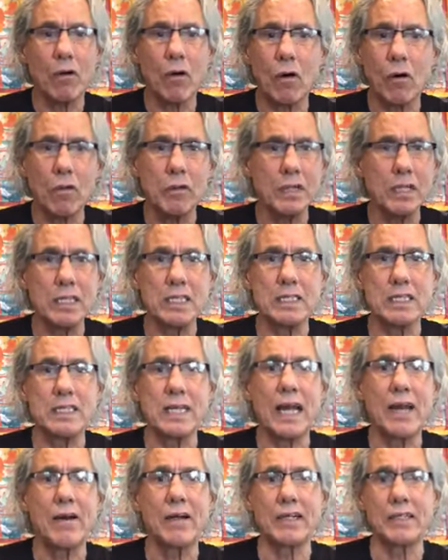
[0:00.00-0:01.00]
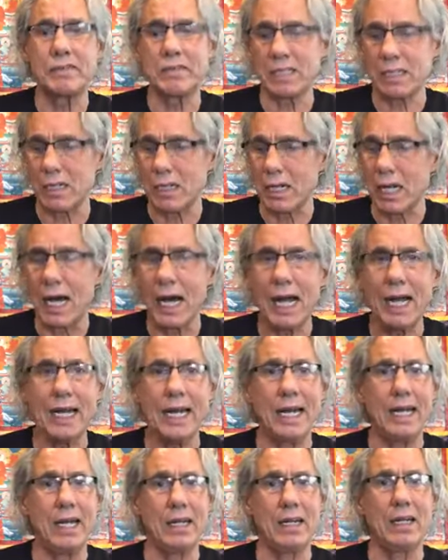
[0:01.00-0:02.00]
All these narratives
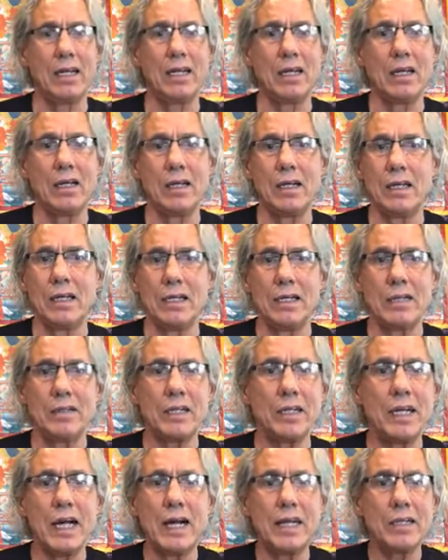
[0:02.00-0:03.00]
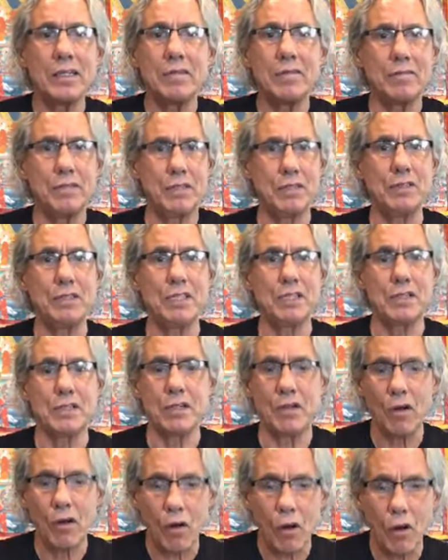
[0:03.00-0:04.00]
colliding. They're not in the future.
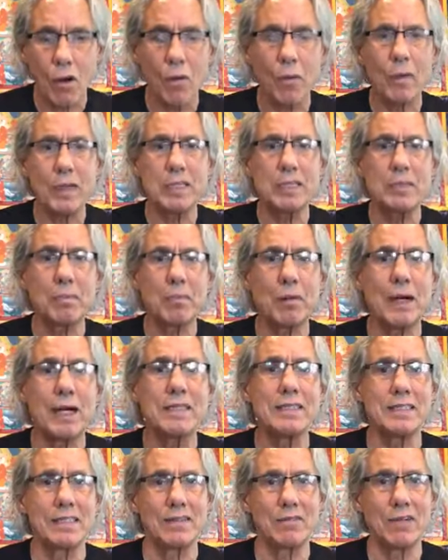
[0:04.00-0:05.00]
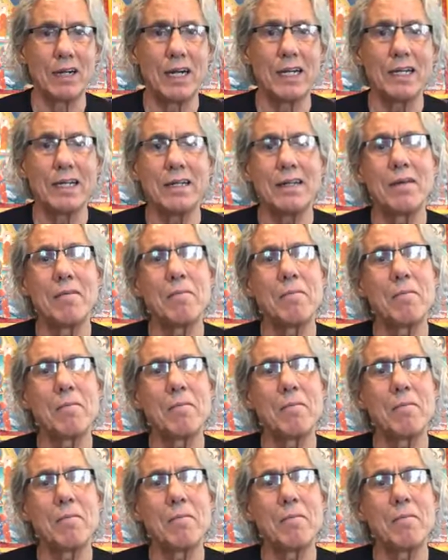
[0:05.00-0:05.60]
They're always present, right?